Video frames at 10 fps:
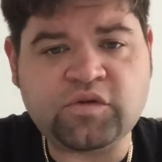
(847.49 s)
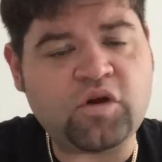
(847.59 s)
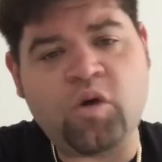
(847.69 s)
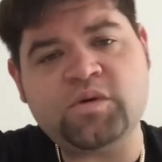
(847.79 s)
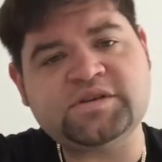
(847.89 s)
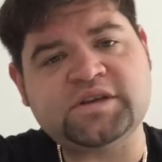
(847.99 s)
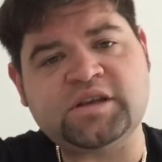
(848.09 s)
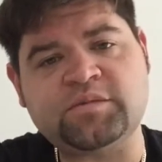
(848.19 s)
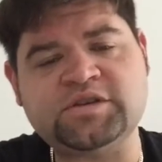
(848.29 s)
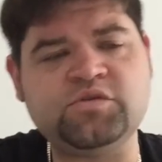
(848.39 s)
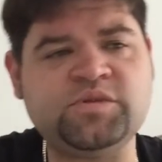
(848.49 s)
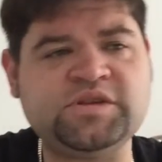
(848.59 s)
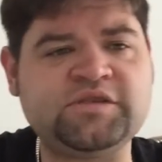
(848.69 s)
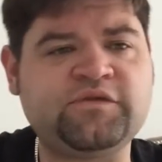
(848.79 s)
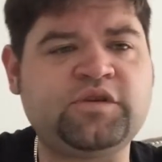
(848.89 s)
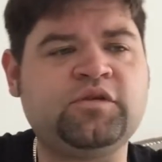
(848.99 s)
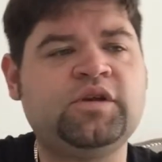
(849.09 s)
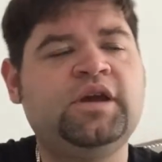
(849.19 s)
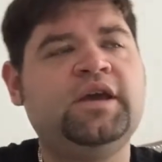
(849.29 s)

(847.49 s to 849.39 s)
they're always going to be too busy for you.